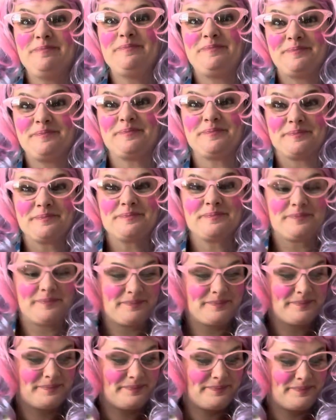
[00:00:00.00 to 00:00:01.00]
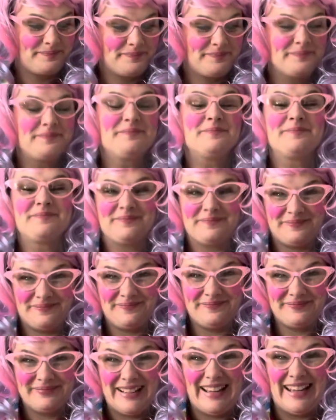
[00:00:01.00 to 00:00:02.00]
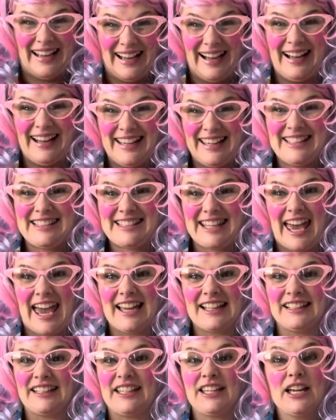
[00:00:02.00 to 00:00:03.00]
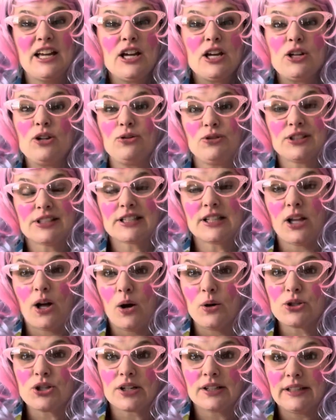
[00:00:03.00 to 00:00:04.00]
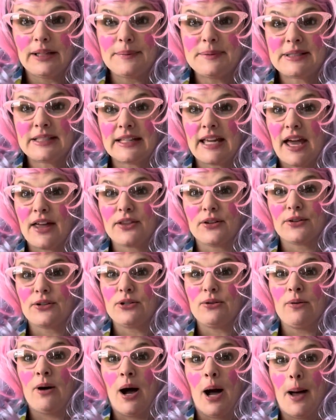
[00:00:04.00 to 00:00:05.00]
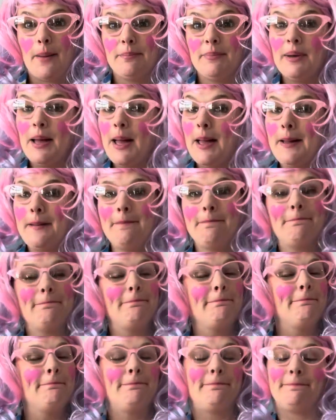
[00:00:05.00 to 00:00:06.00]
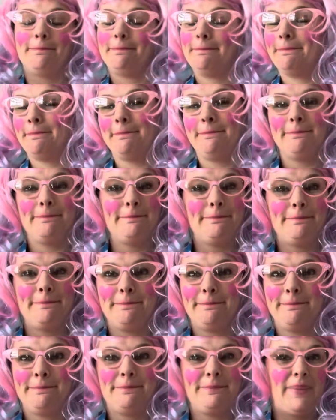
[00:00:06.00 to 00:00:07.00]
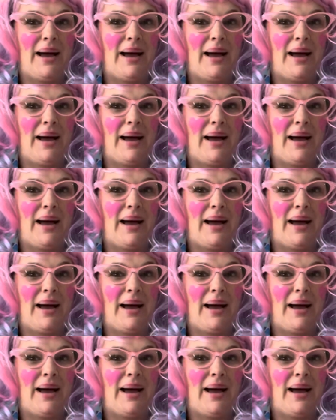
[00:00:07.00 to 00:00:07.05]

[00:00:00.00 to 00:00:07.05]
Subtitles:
Yeah, exactly. You just close your lips together and you hum. Mmm.